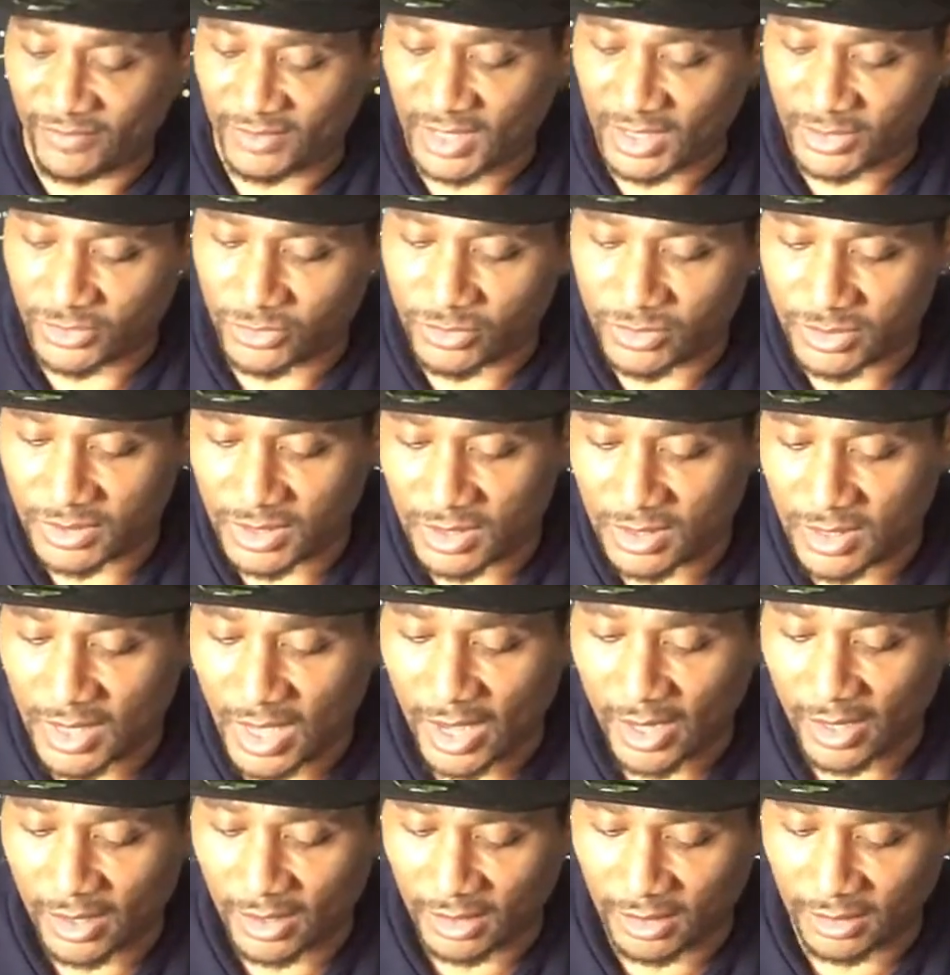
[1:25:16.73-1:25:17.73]
And I do see
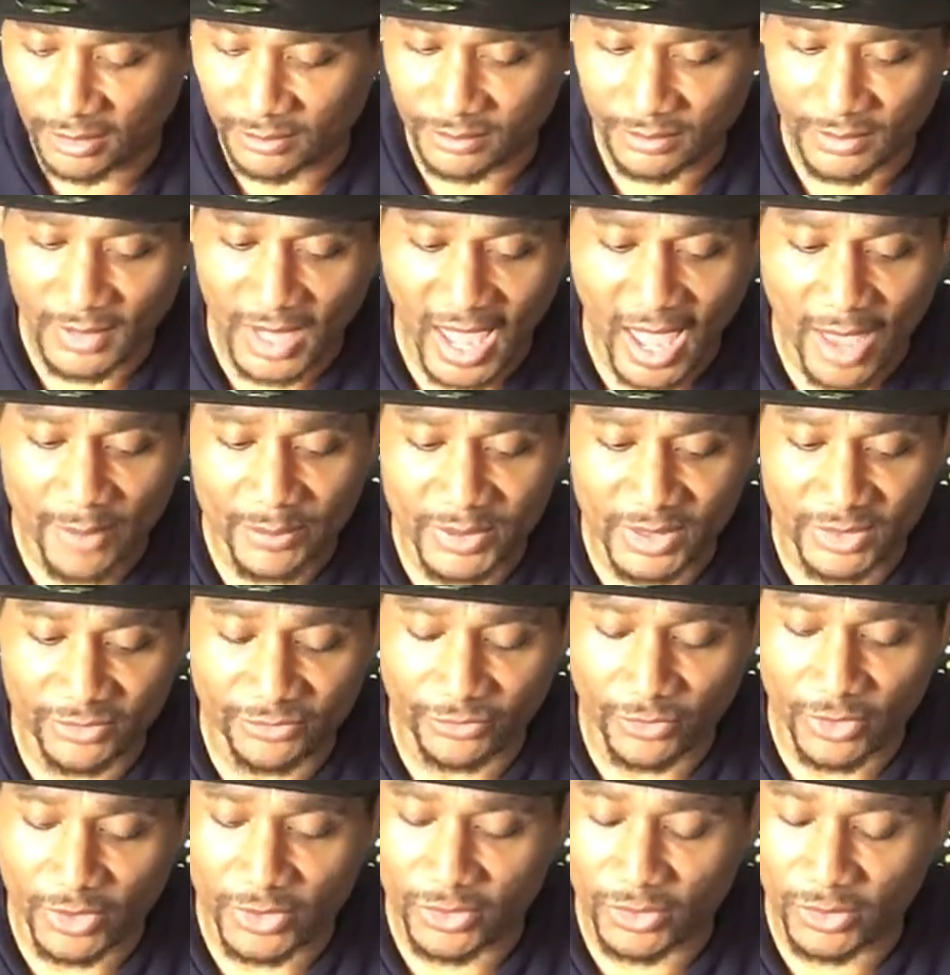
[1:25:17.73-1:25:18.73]
that um, happening
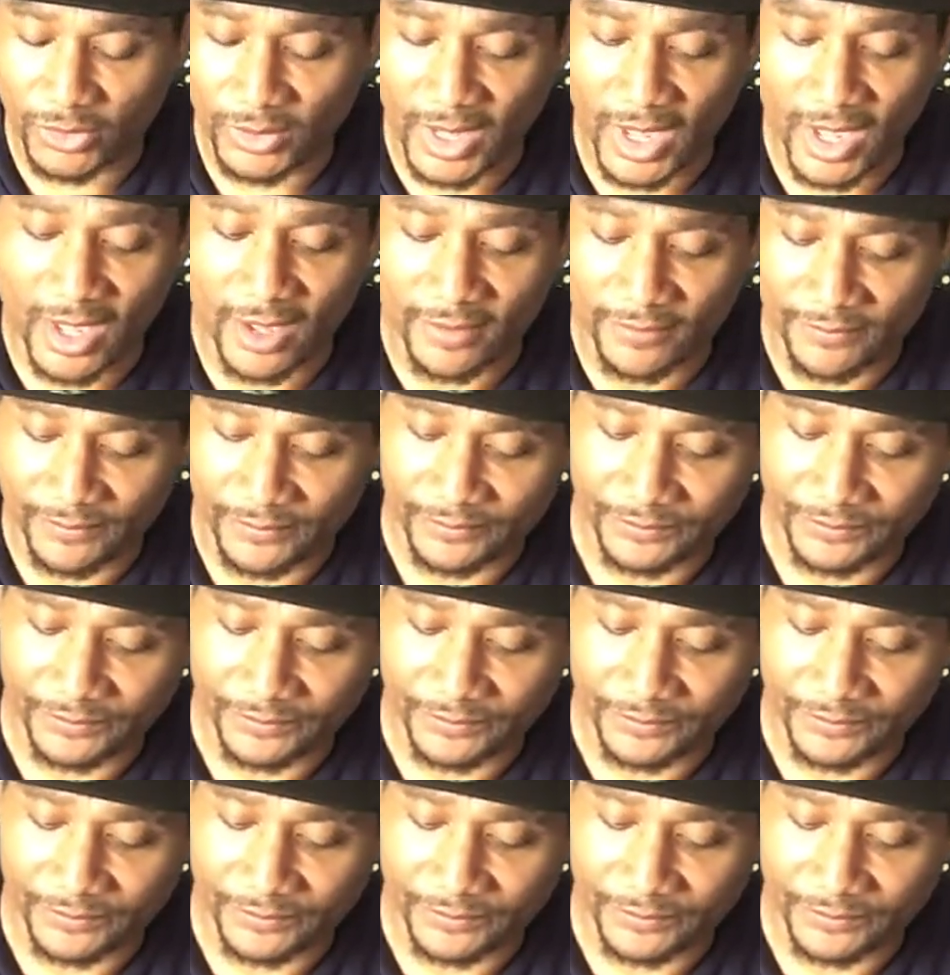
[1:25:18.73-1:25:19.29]
for you, okay?